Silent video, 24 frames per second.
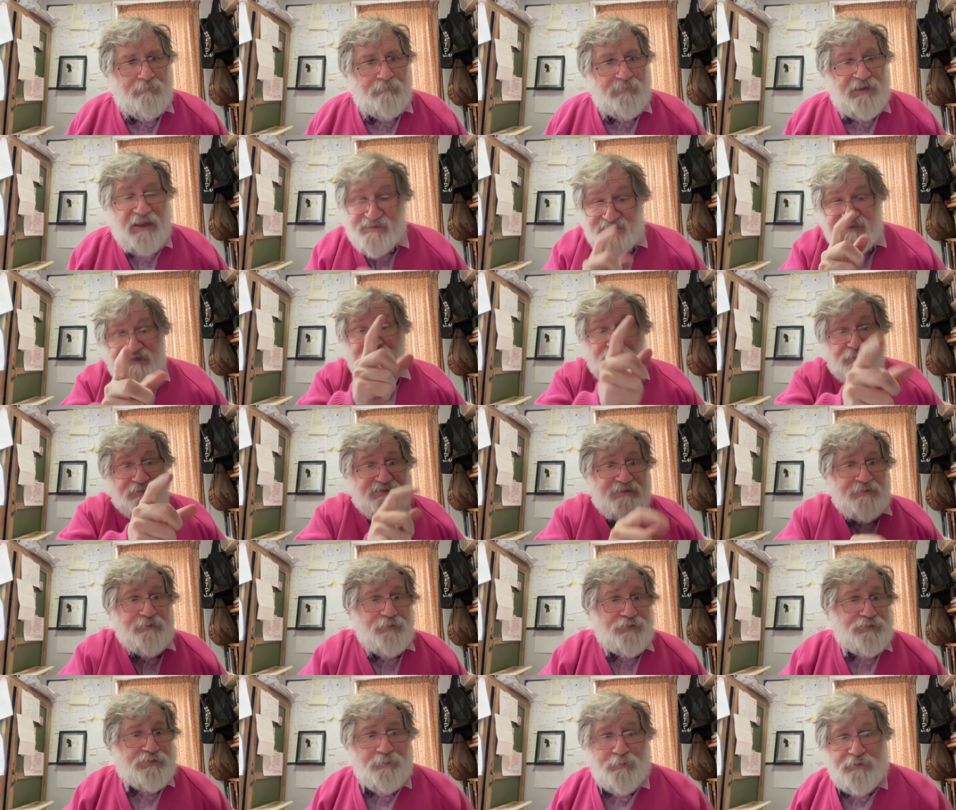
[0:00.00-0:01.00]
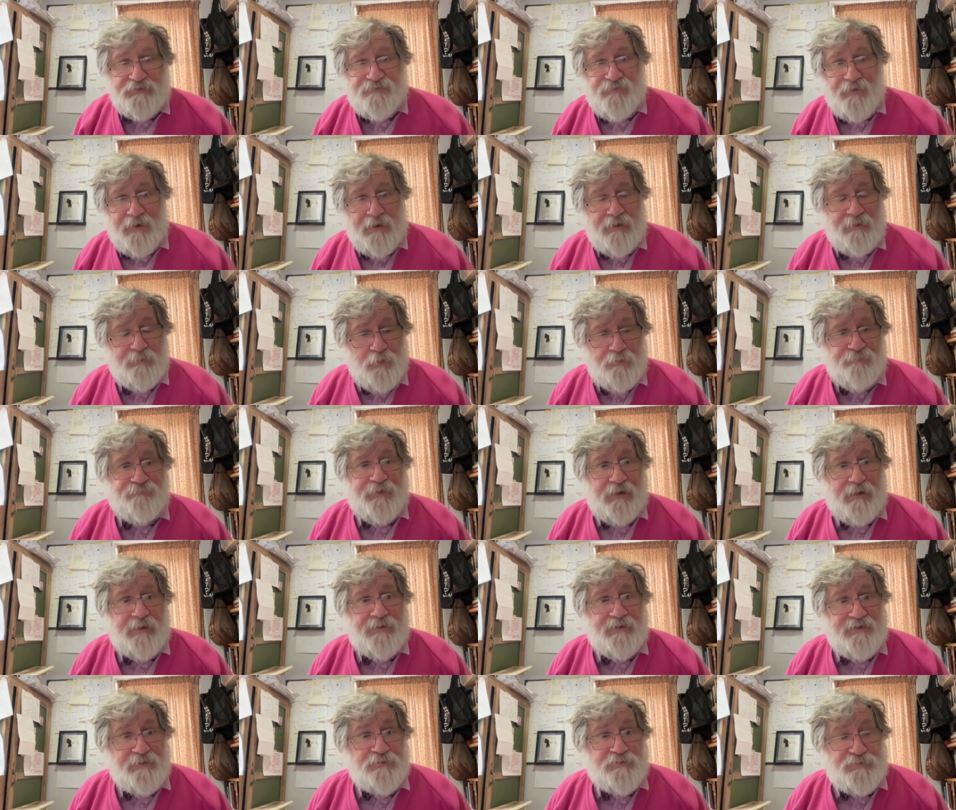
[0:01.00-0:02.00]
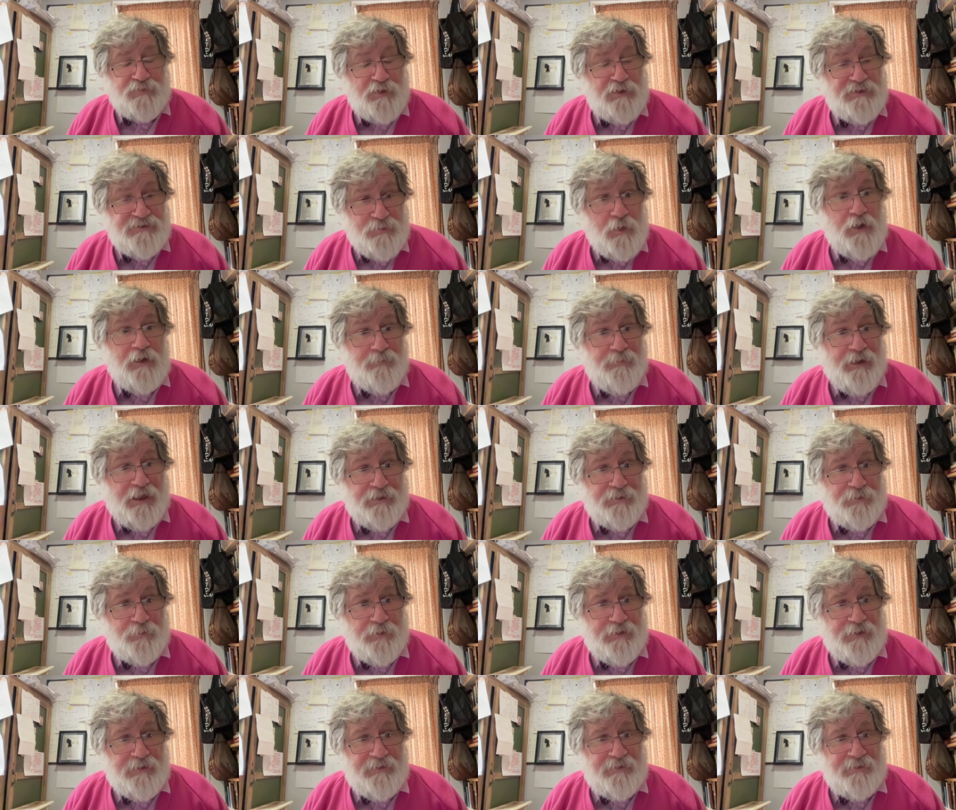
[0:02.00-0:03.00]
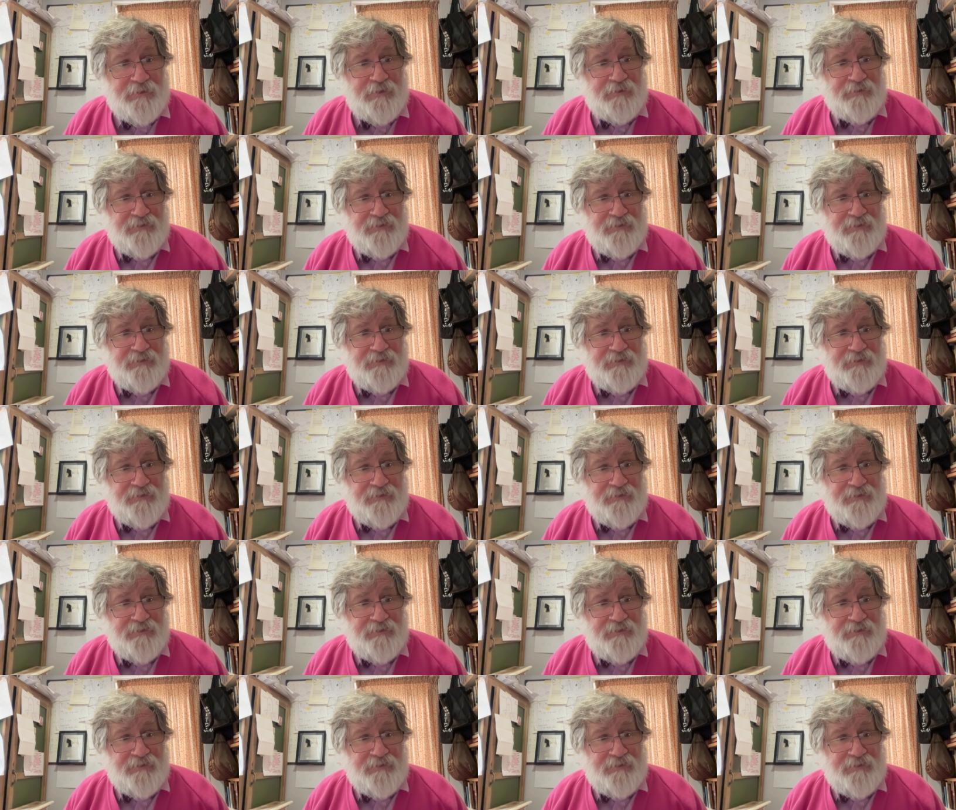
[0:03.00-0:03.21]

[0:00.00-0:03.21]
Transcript: That single solution will fail as well, by the way.